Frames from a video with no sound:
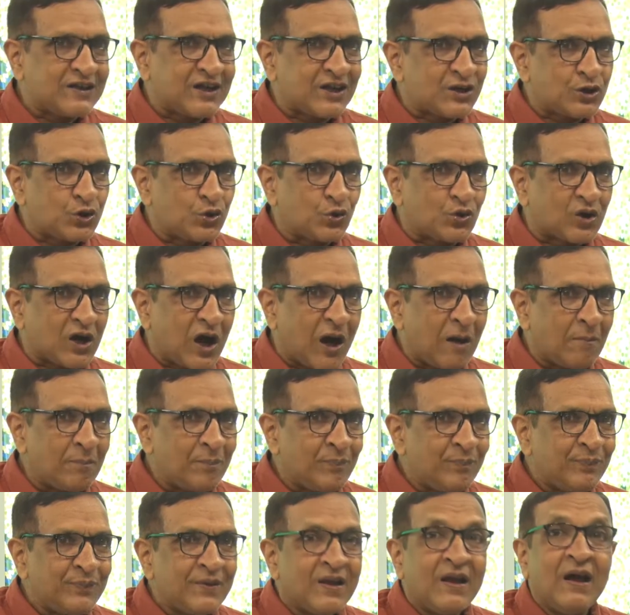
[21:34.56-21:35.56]
just to
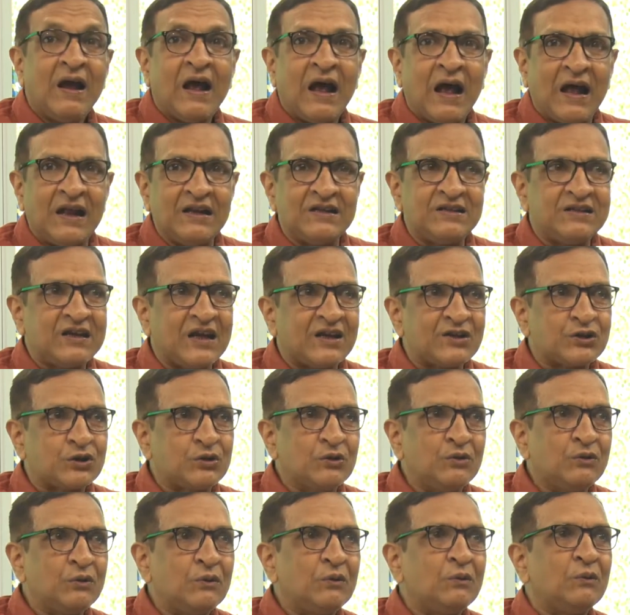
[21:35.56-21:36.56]
come and just
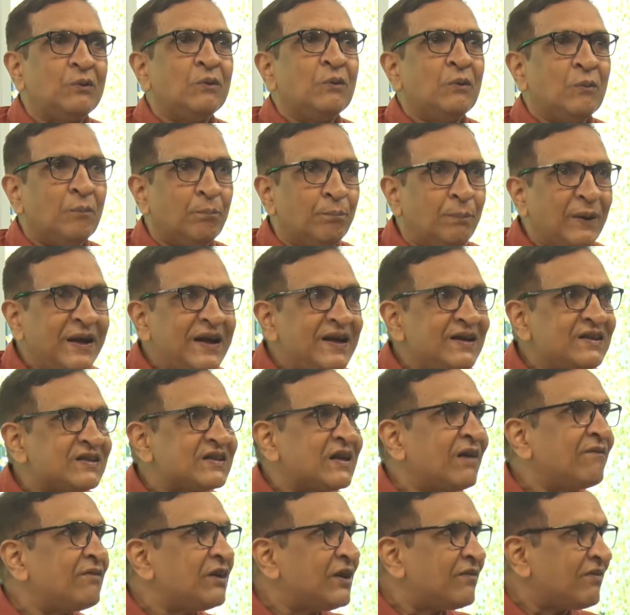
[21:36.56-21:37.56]
to bring
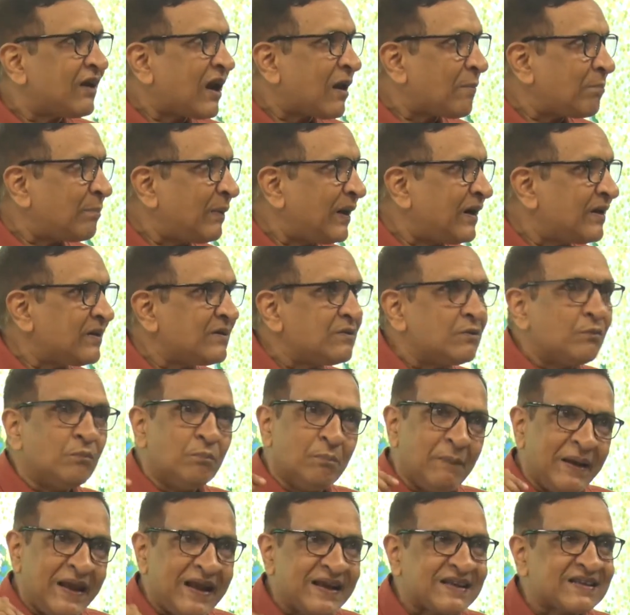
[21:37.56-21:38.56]
some development,
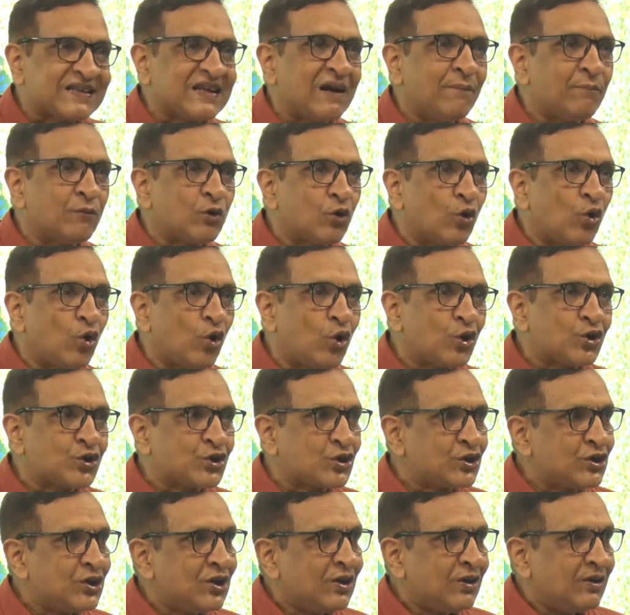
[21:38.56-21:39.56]
make some
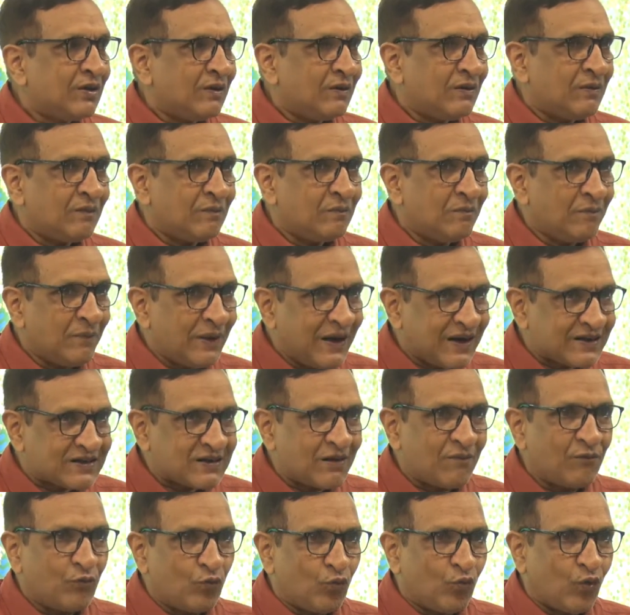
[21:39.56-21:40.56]
roads, make
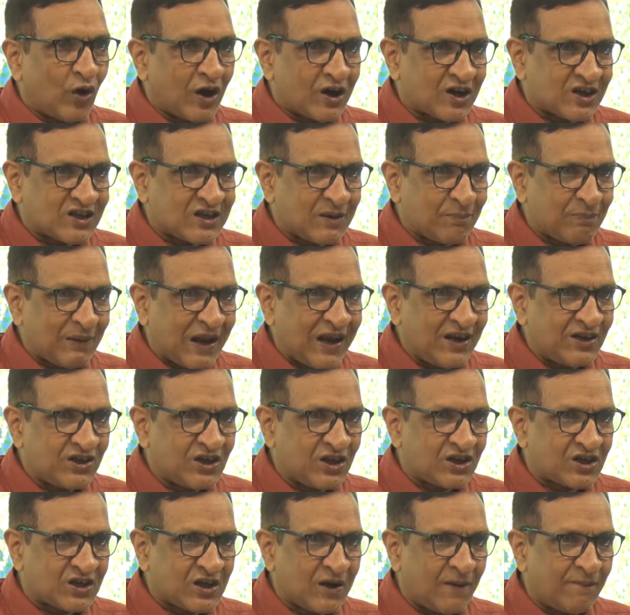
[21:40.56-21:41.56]
some water supply
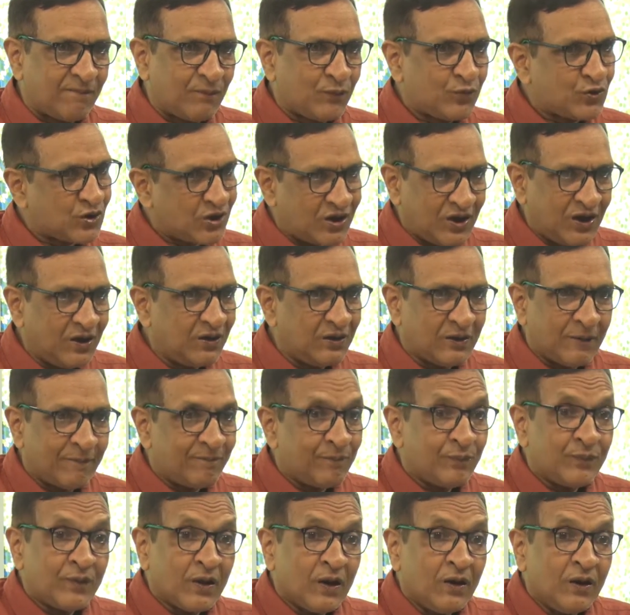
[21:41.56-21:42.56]
systems.
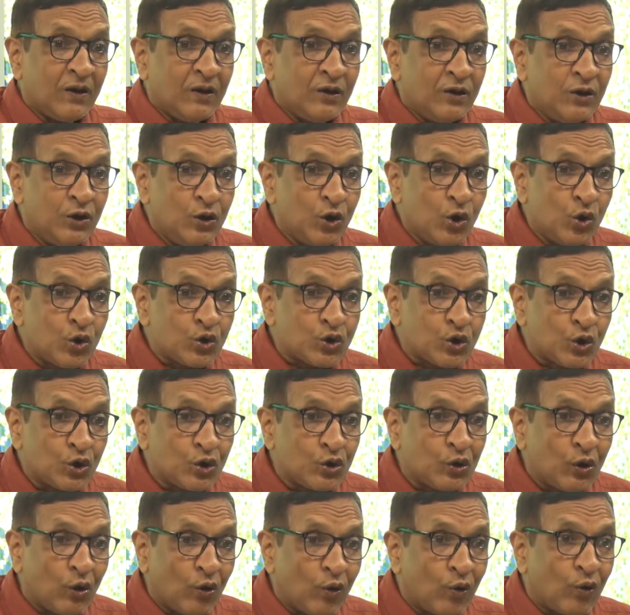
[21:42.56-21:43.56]
You should